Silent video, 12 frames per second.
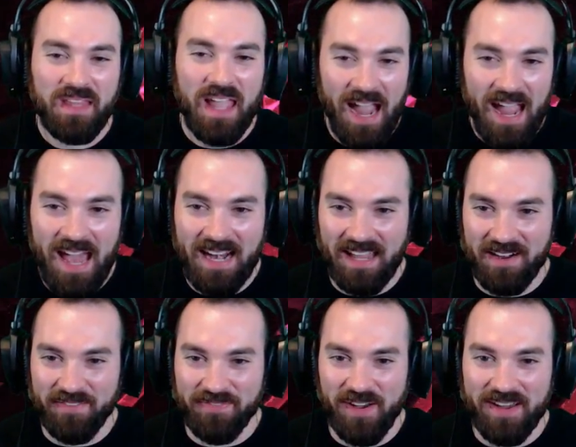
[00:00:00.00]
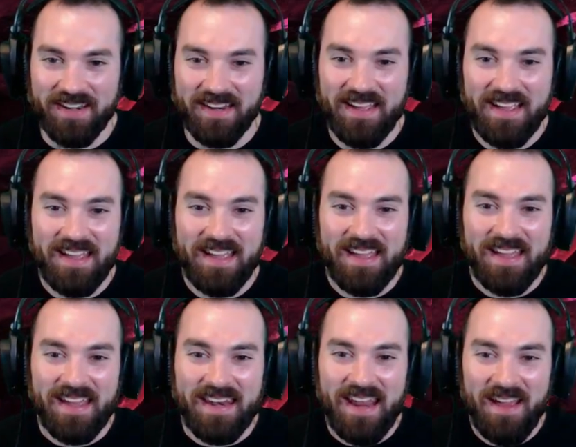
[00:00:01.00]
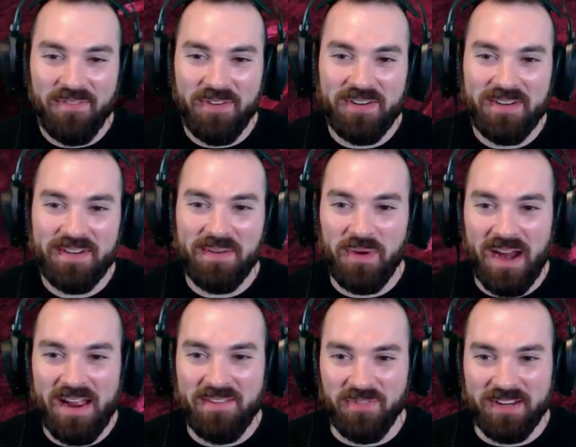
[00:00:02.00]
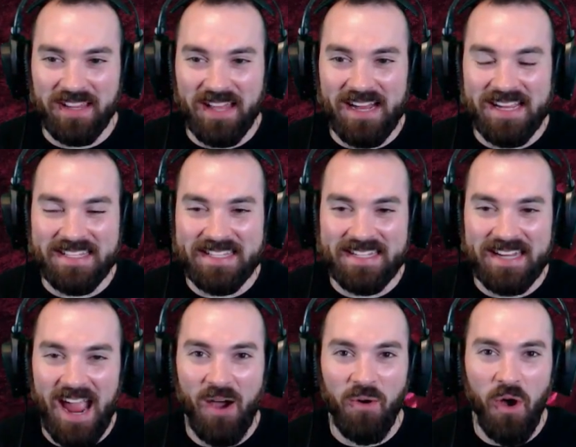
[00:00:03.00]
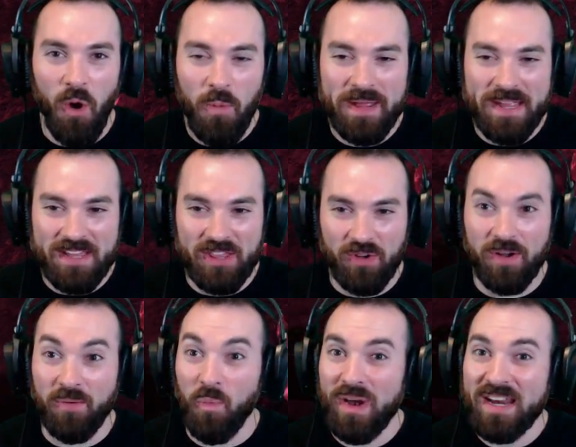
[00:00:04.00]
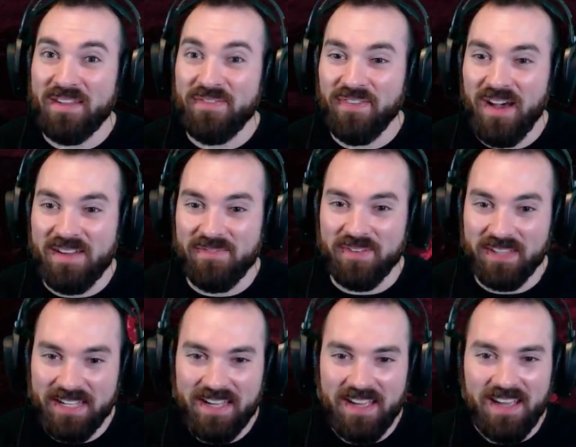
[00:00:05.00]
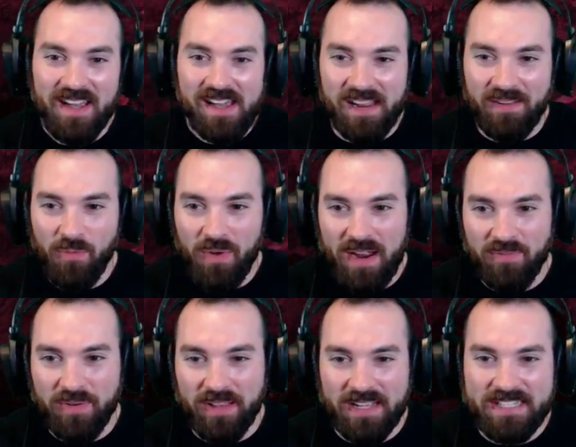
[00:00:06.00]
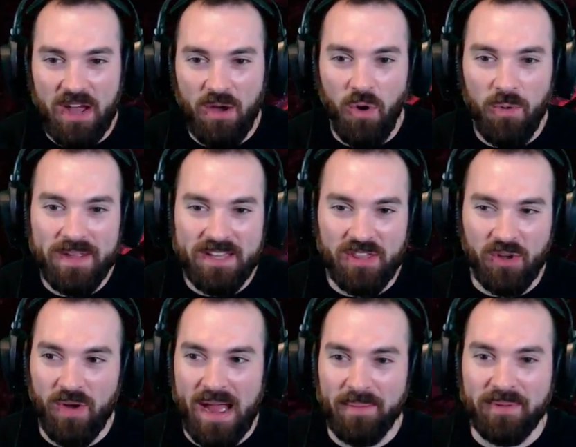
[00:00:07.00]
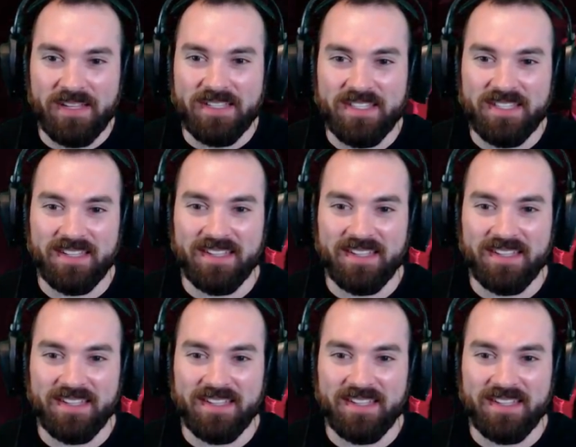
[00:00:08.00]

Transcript: I had a lot of fun. Never would I have realized how OP the 185 really Never would I have realized how OP the crab is.